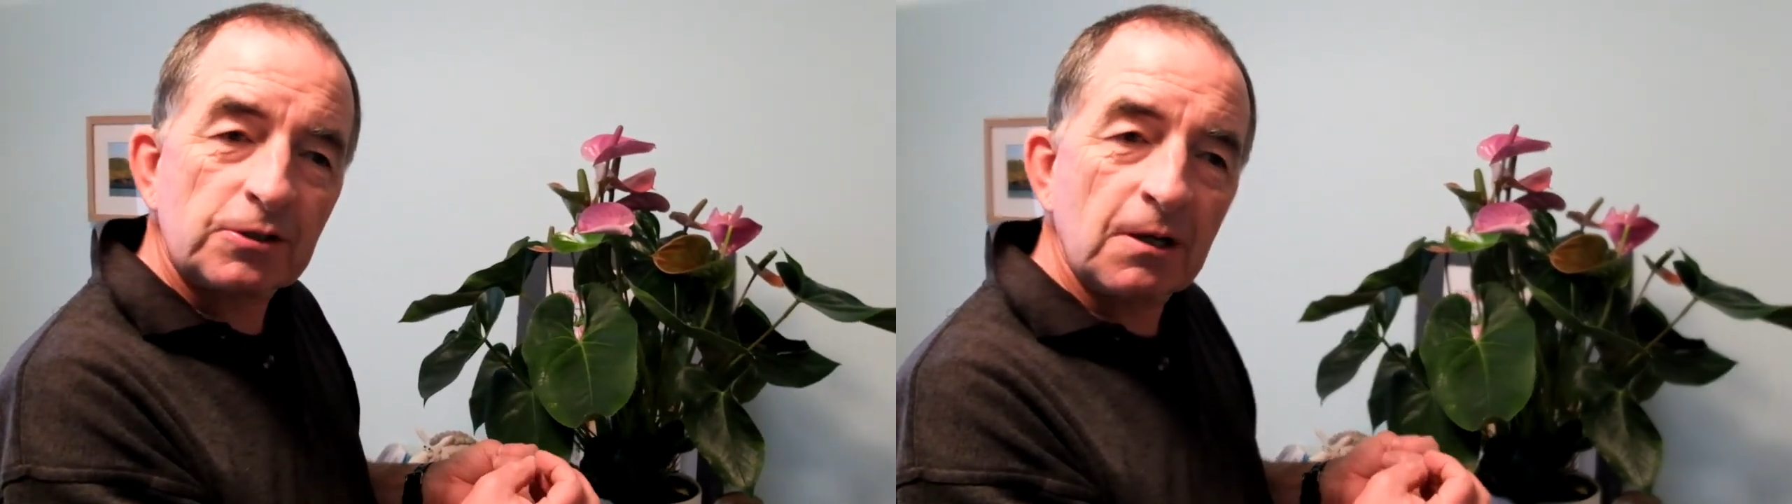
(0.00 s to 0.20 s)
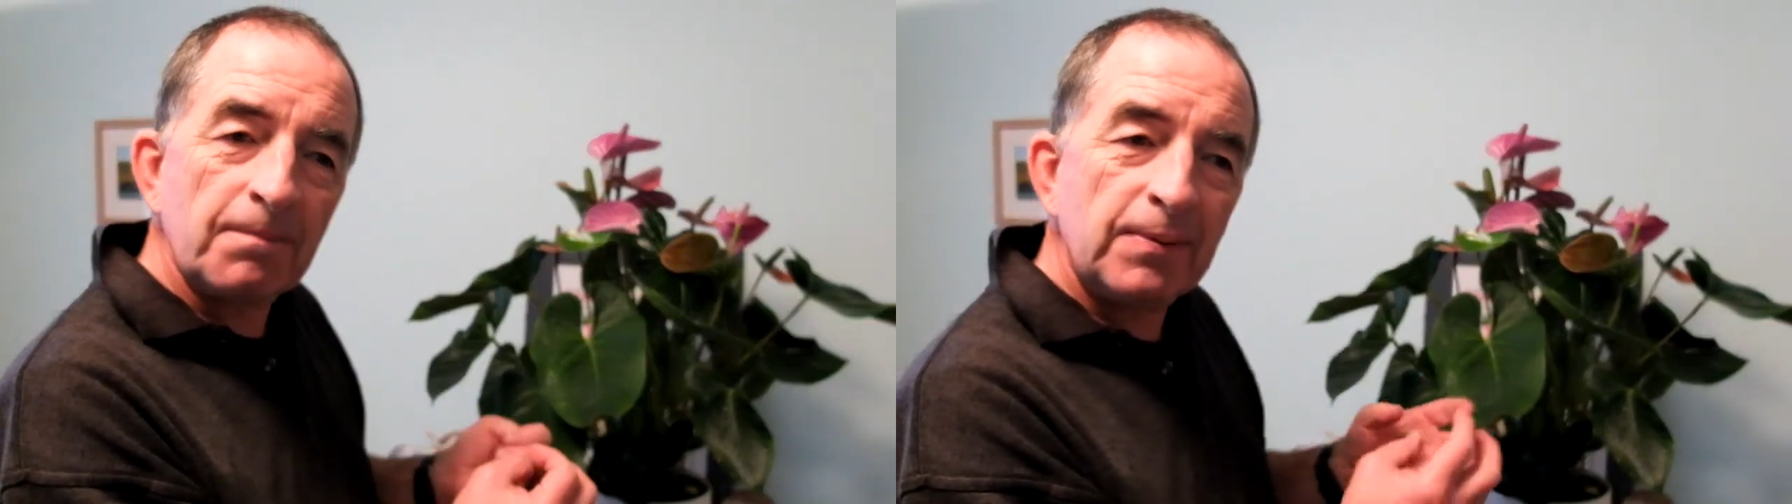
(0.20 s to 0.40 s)

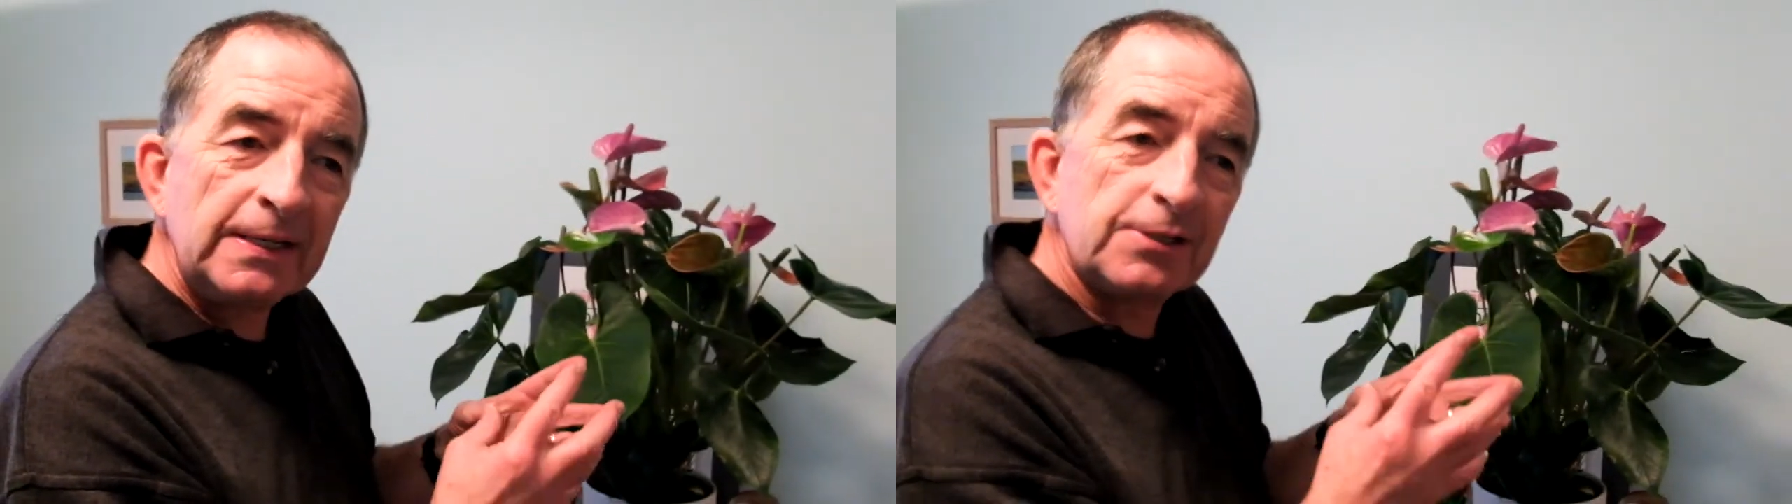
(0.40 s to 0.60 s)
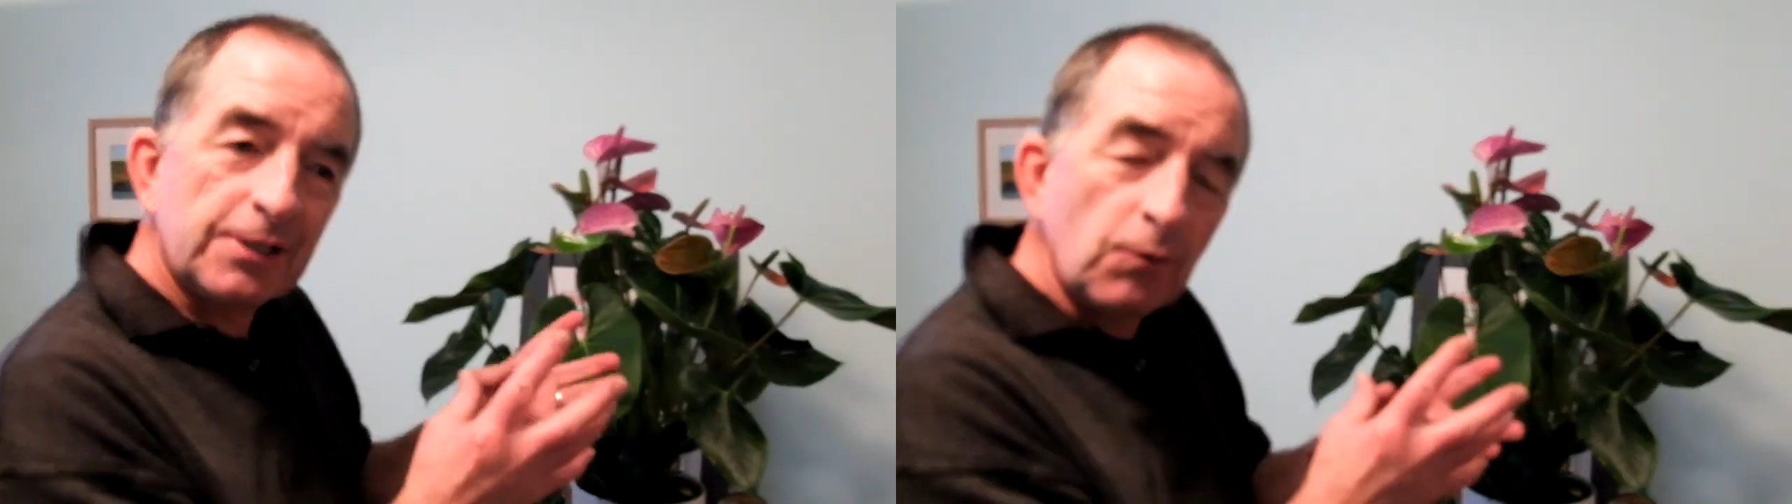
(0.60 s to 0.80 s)
to be
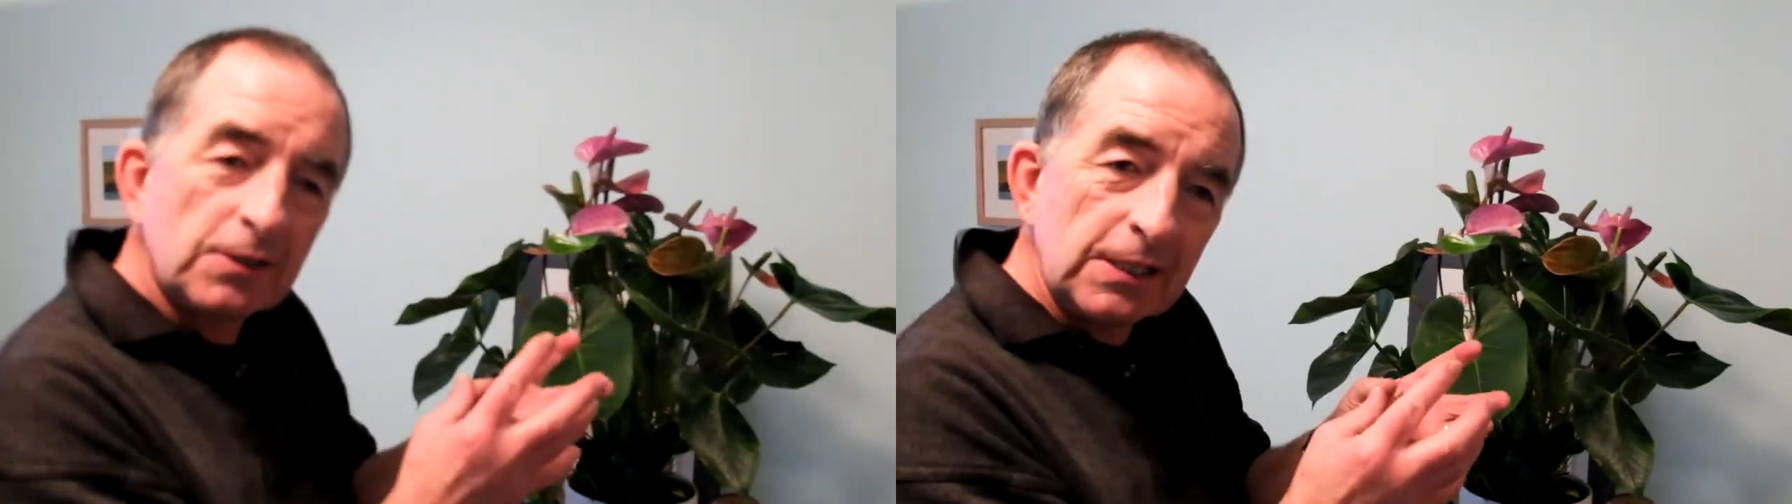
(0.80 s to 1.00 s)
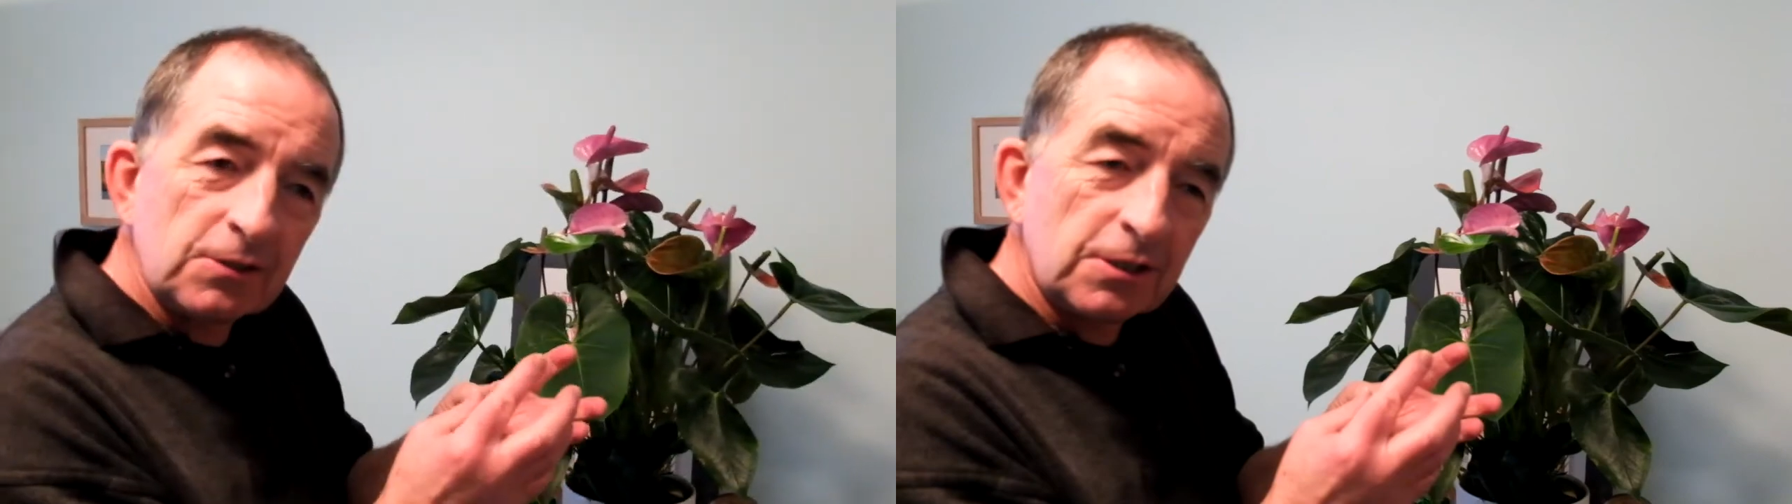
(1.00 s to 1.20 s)

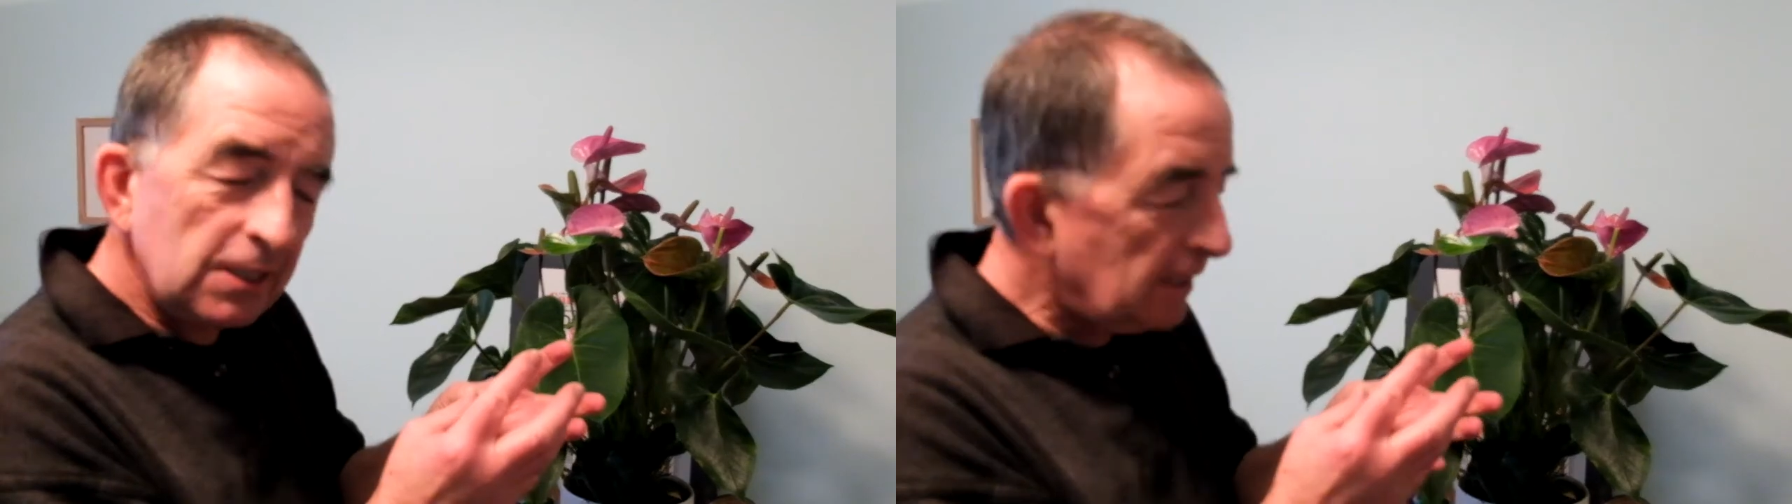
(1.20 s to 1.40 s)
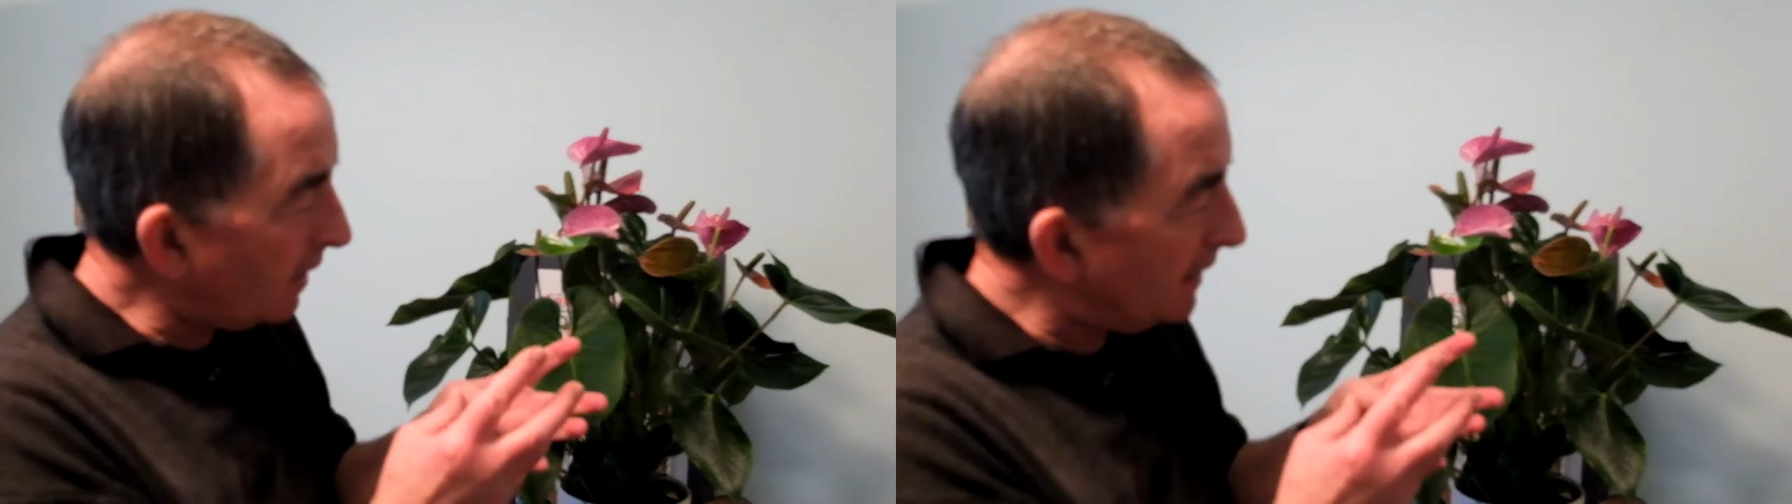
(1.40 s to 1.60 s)
soaked into
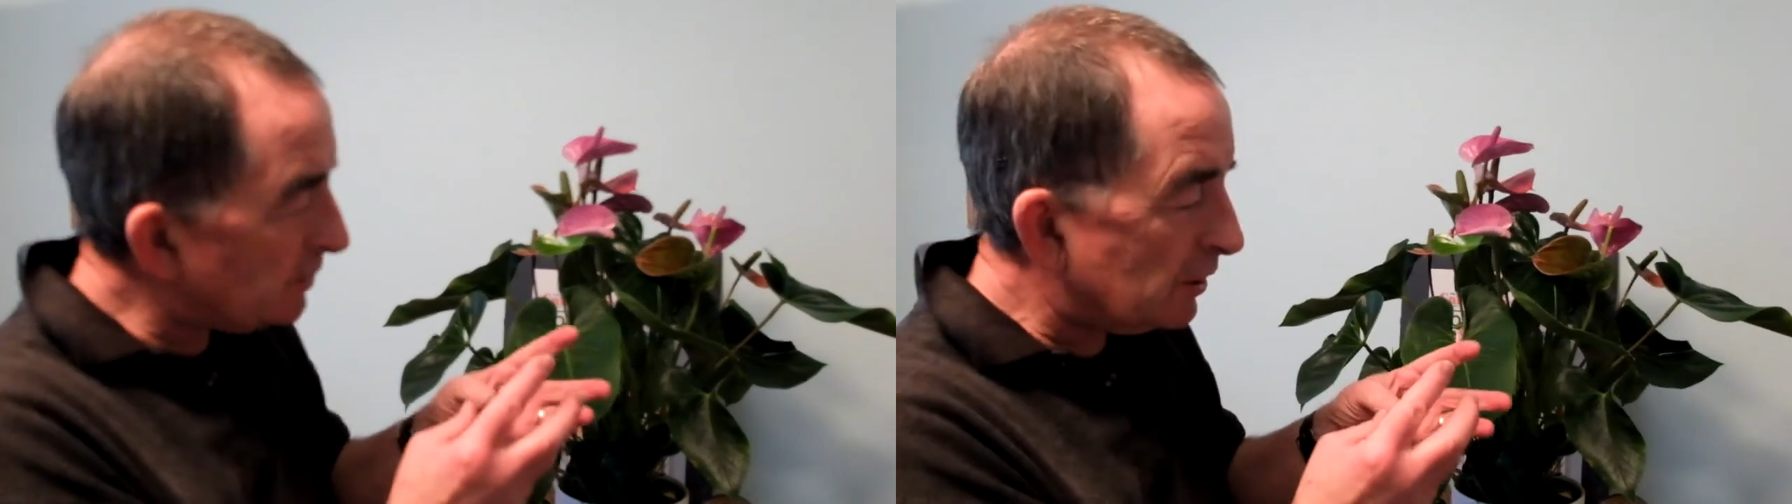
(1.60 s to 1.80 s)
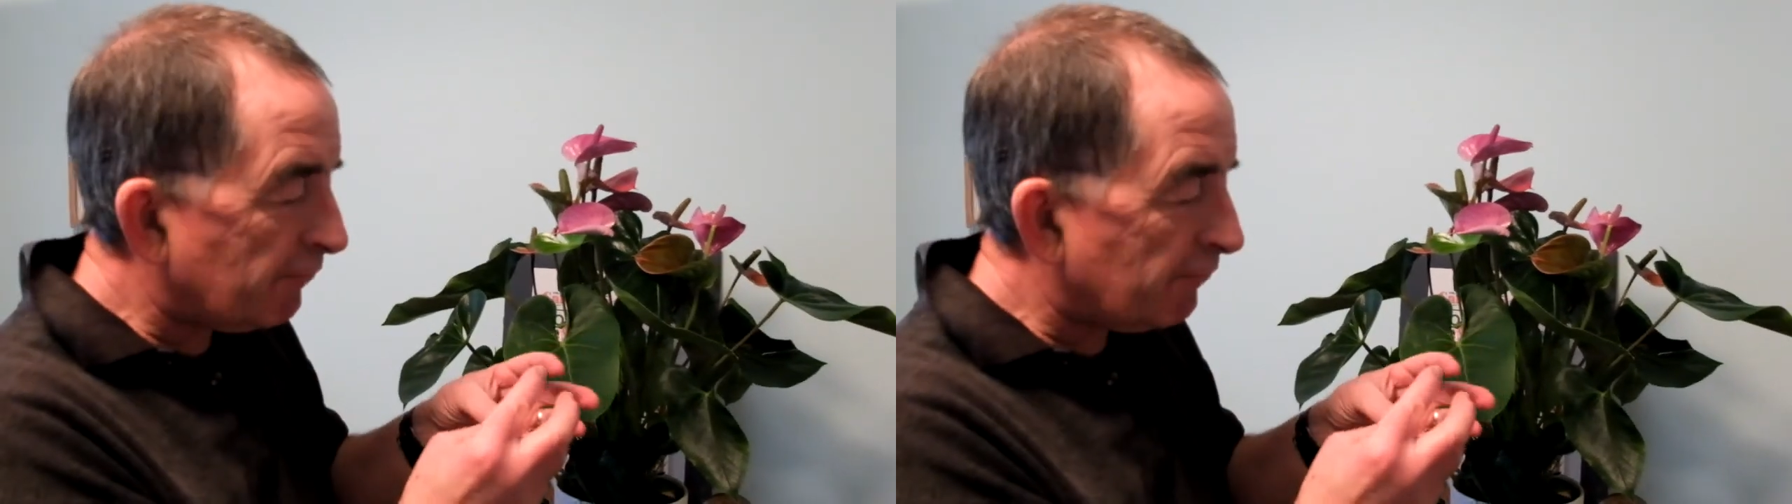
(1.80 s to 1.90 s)
the